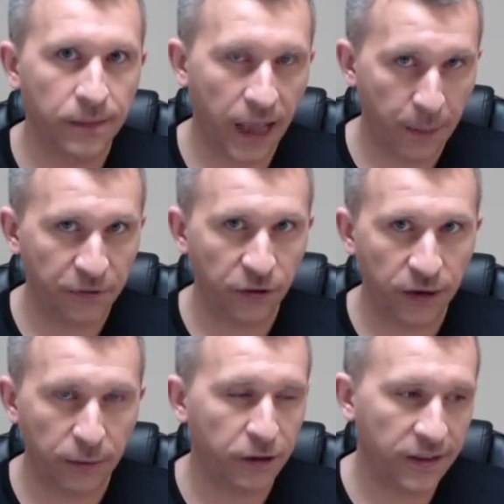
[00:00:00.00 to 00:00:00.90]

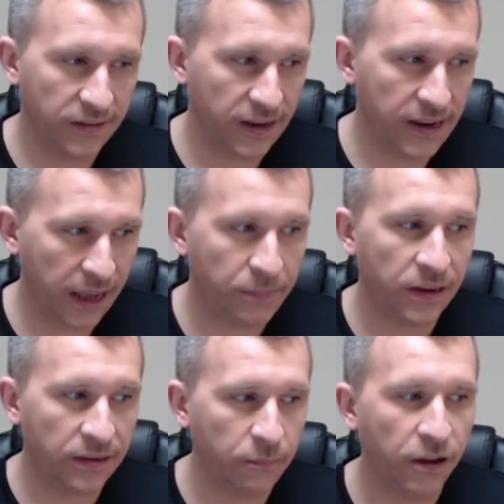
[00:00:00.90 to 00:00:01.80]
Absolutely. I will not say names.
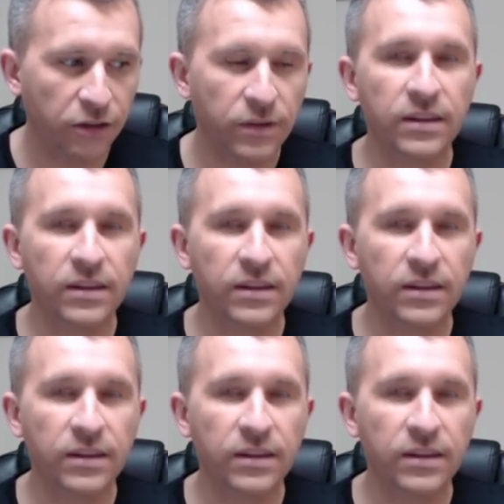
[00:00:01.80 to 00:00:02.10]
In some countries,